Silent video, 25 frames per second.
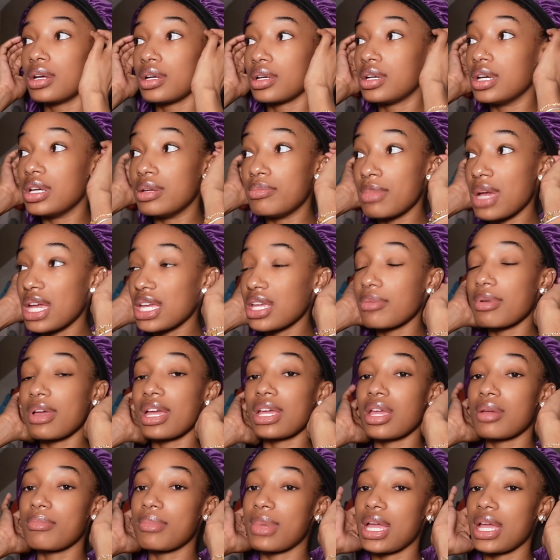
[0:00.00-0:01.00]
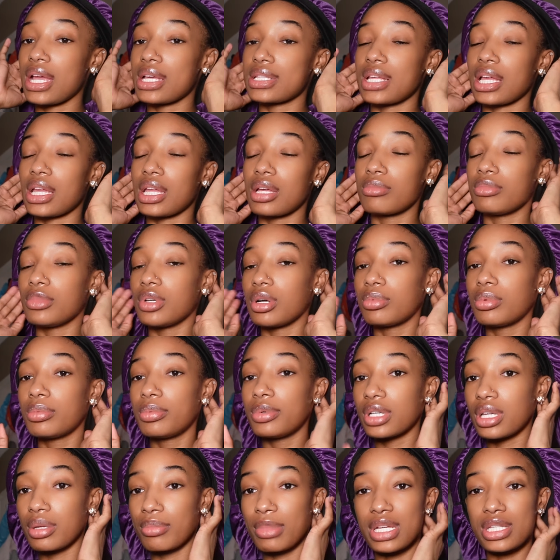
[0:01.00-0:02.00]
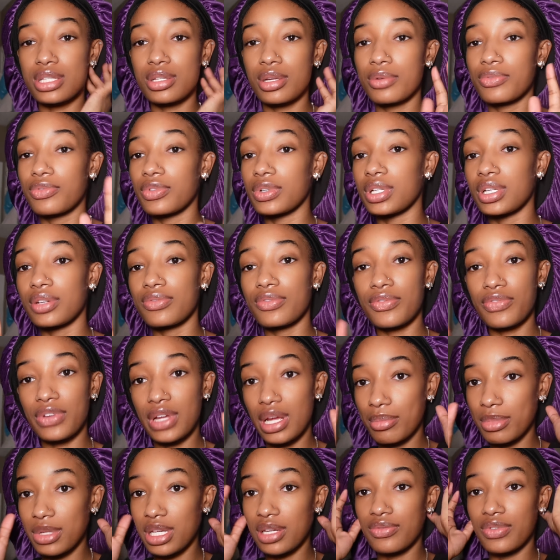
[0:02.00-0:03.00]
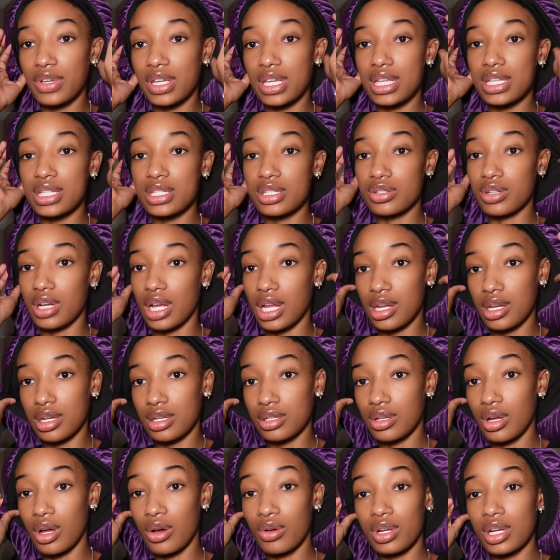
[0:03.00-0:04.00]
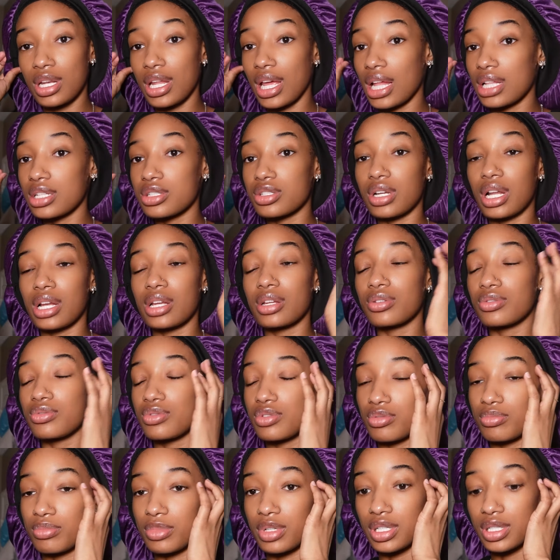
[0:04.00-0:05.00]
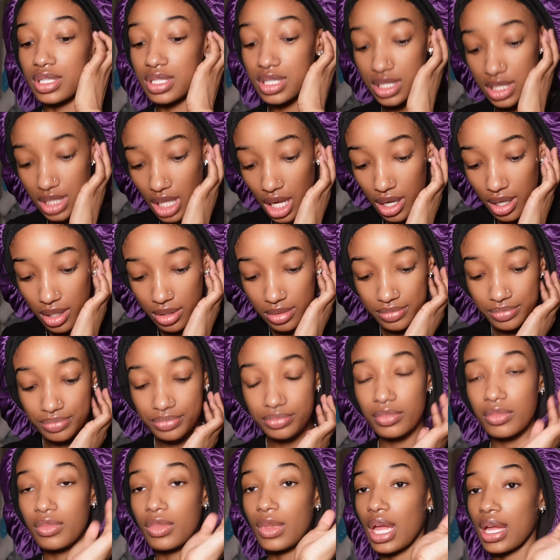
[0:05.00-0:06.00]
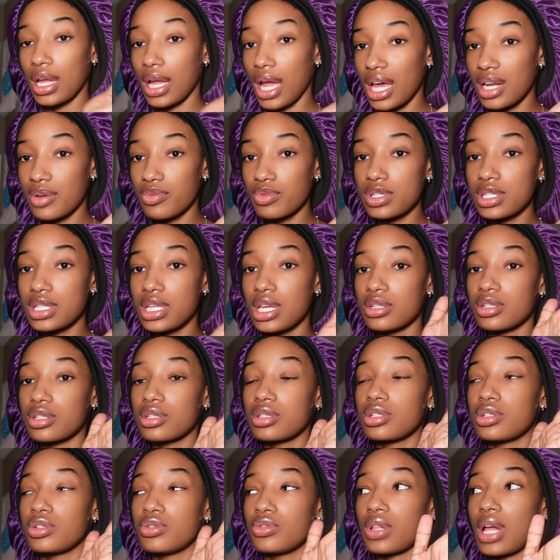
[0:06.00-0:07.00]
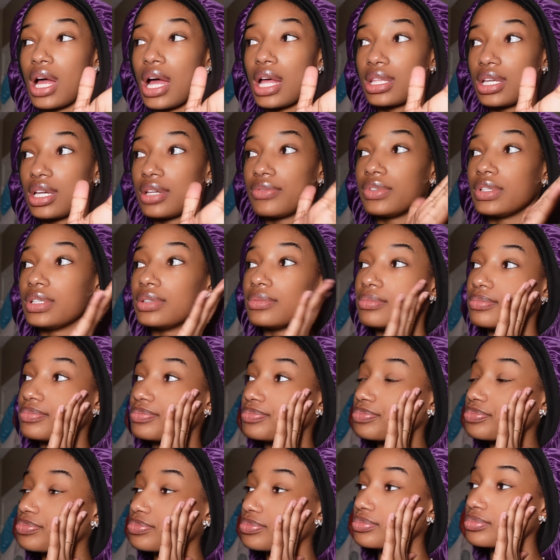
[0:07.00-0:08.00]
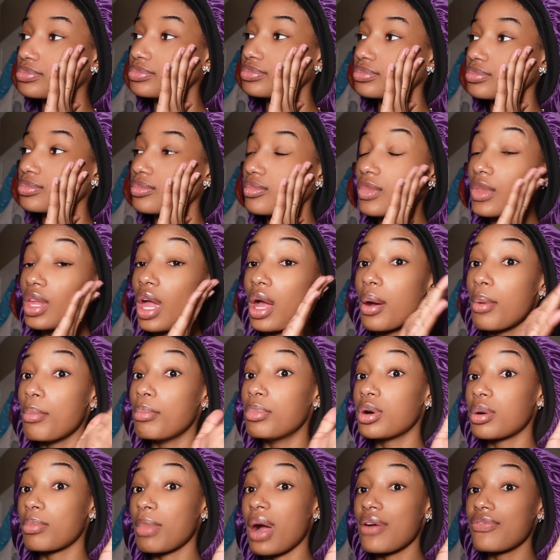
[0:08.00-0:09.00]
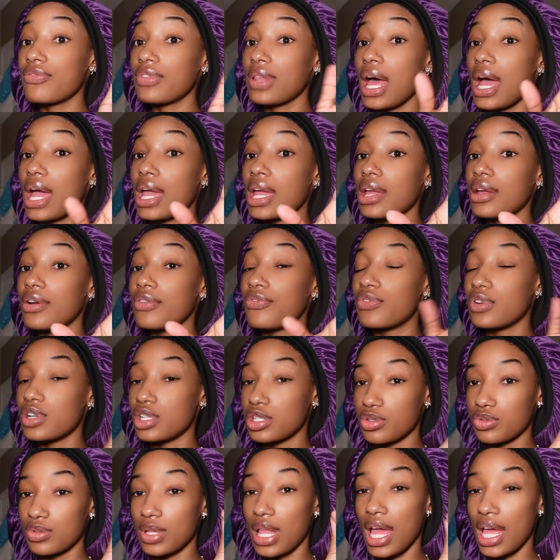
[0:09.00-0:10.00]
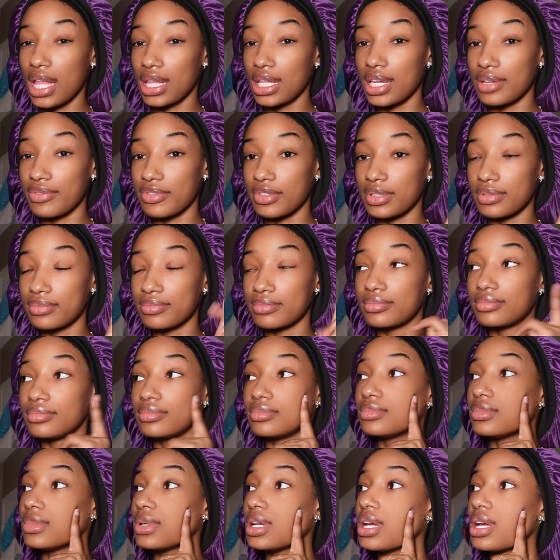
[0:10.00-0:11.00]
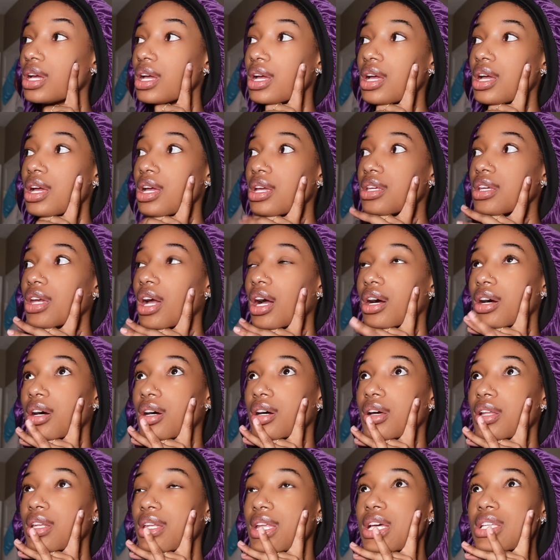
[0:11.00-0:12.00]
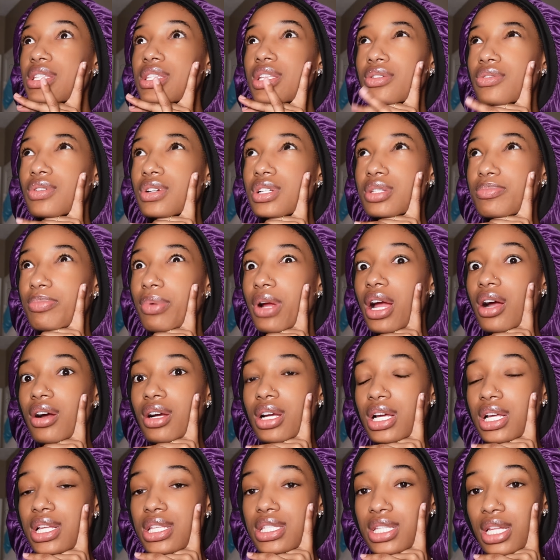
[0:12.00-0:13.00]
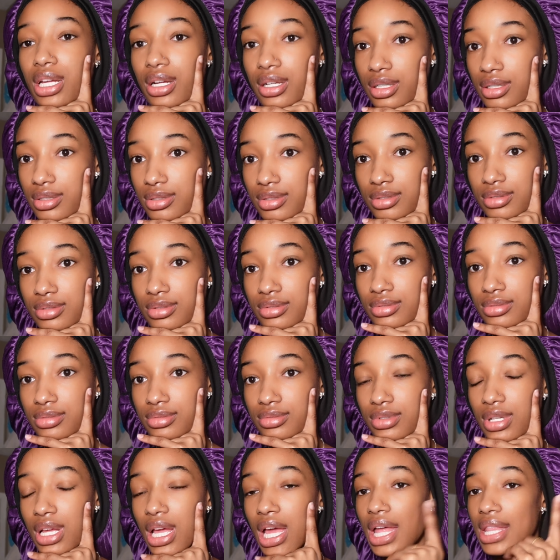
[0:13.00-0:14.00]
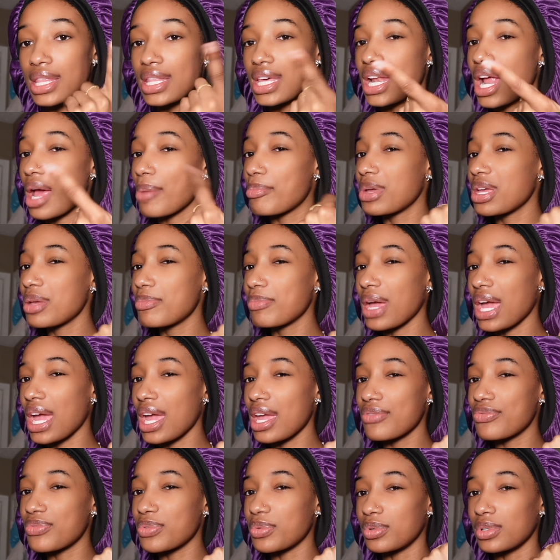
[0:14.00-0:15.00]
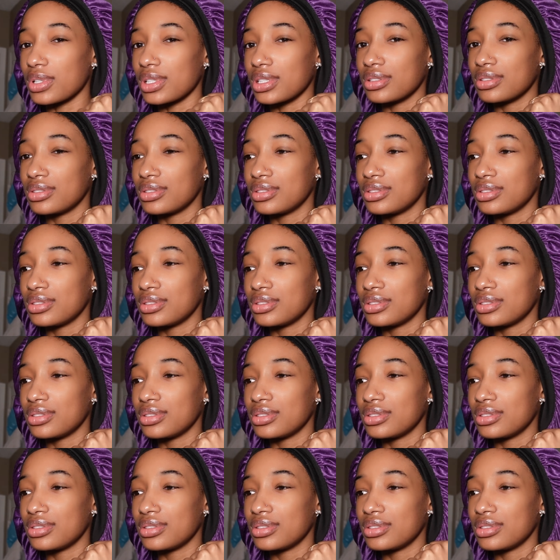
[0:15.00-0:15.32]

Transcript: Couldn't make it back in May because I kept double booking myself for different family events, trying to go to Dallas, trying to do too much. So got to reschedule this to July 11th. Book my flight for July 11th. Y'all, that's the Chris Brown concert that I've been paid for.